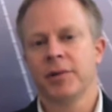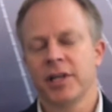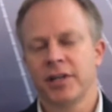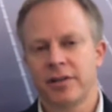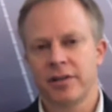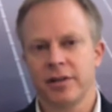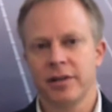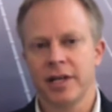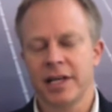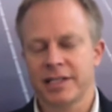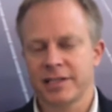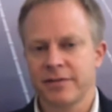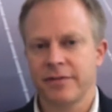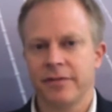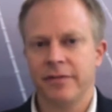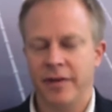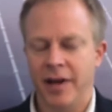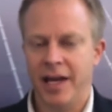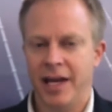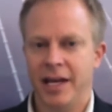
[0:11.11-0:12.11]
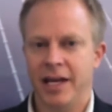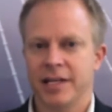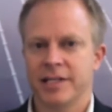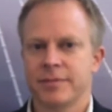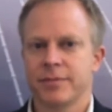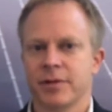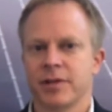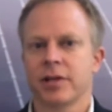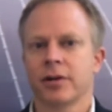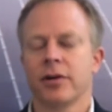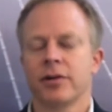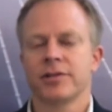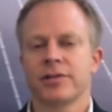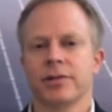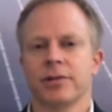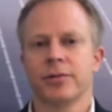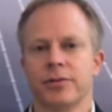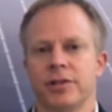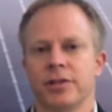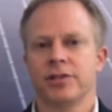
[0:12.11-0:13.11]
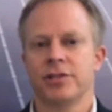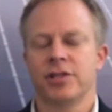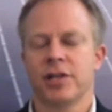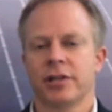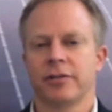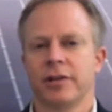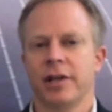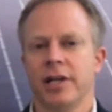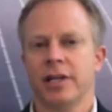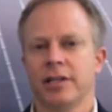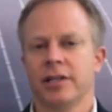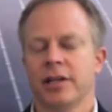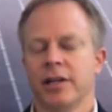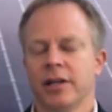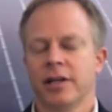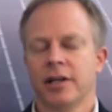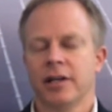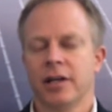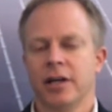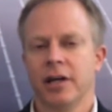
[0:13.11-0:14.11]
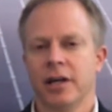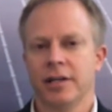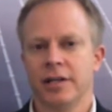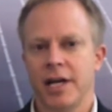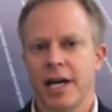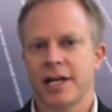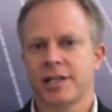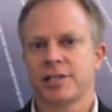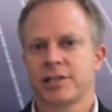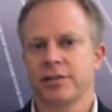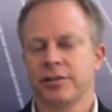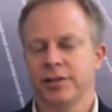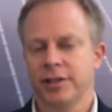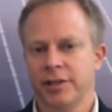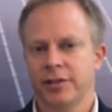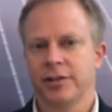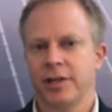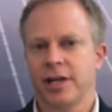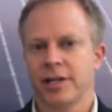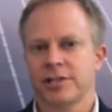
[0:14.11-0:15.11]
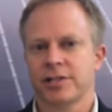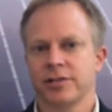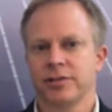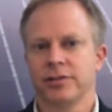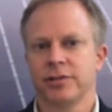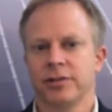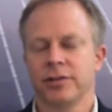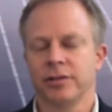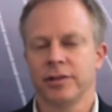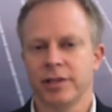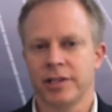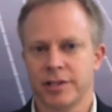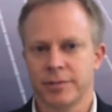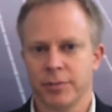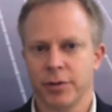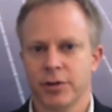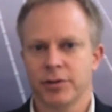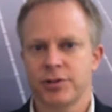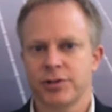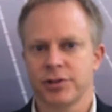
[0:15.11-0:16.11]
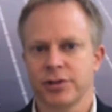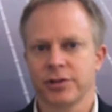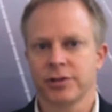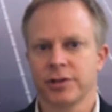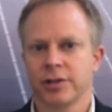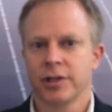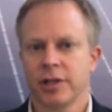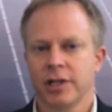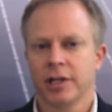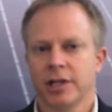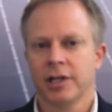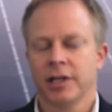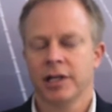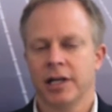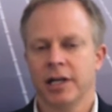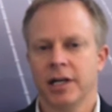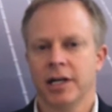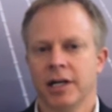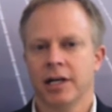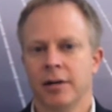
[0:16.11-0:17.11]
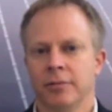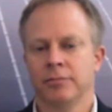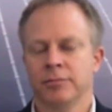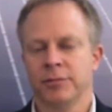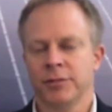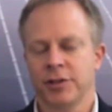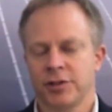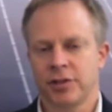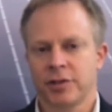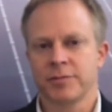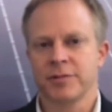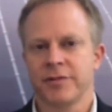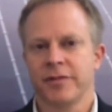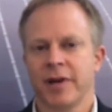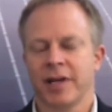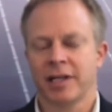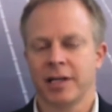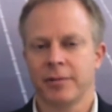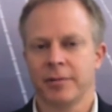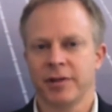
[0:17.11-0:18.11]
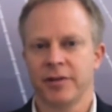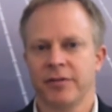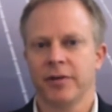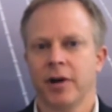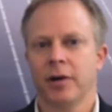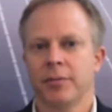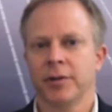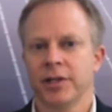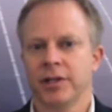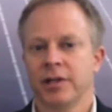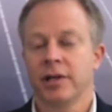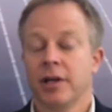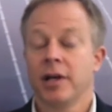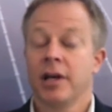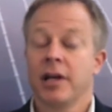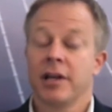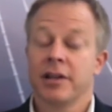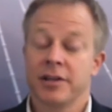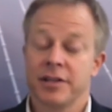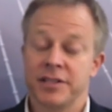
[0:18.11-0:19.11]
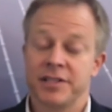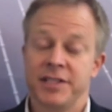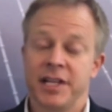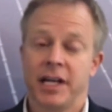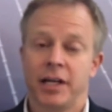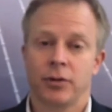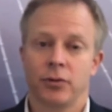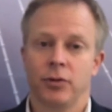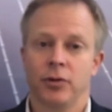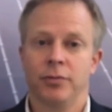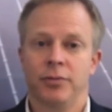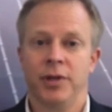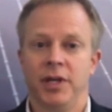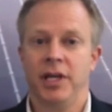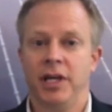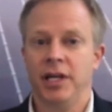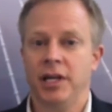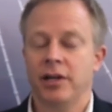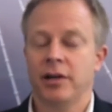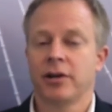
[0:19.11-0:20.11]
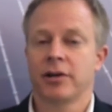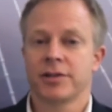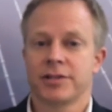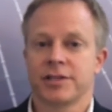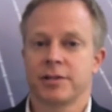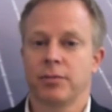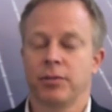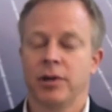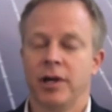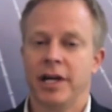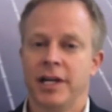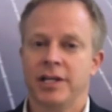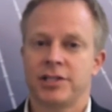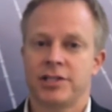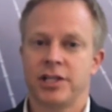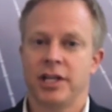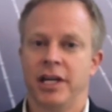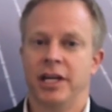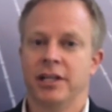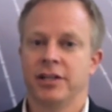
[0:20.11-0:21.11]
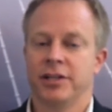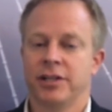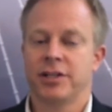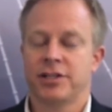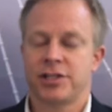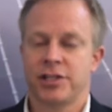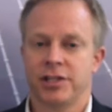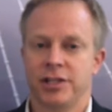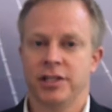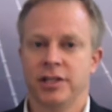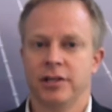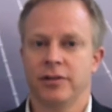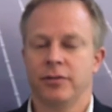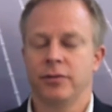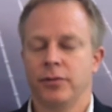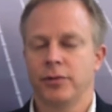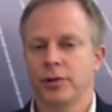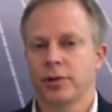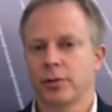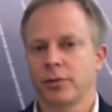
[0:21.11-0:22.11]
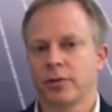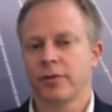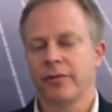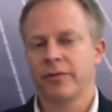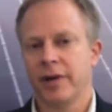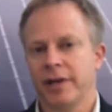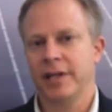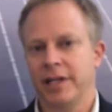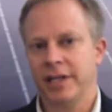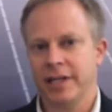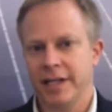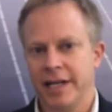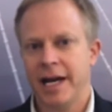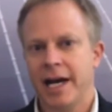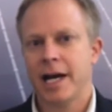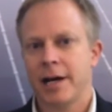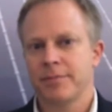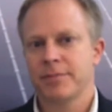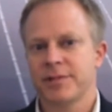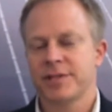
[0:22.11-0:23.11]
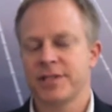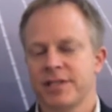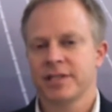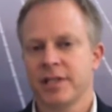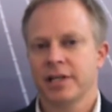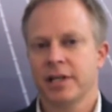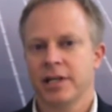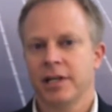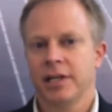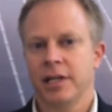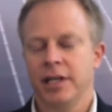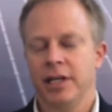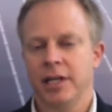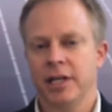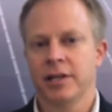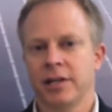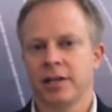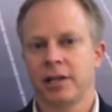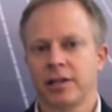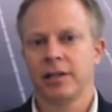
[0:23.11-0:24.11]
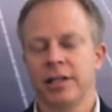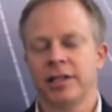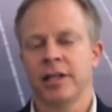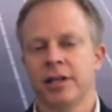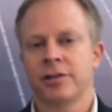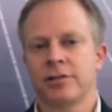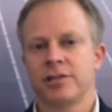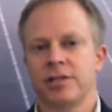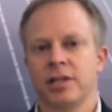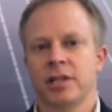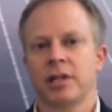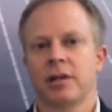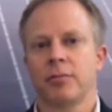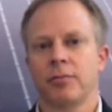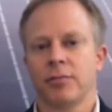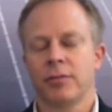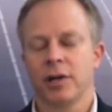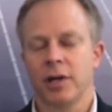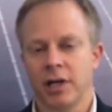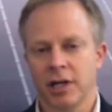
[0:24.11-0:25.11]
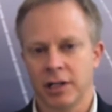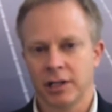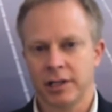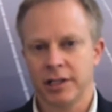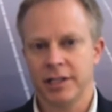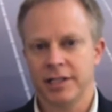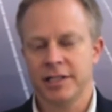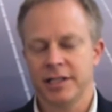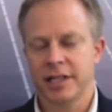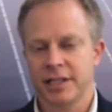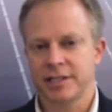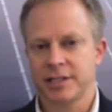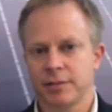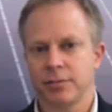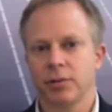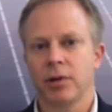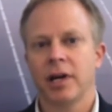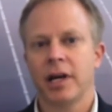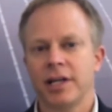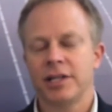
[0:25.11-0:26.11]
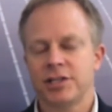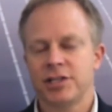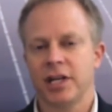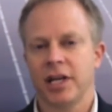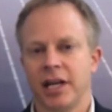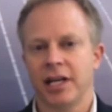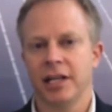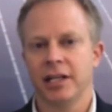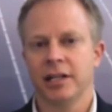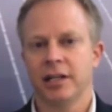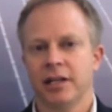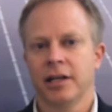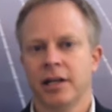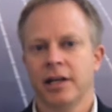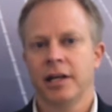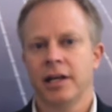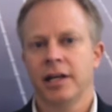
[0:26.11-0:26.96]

get to the next phase, but then also to generate national and international exposure in terms of economic development. The second would be our supply chain initiative, where we're finding gaps in the clean energy and clean tech supply chain,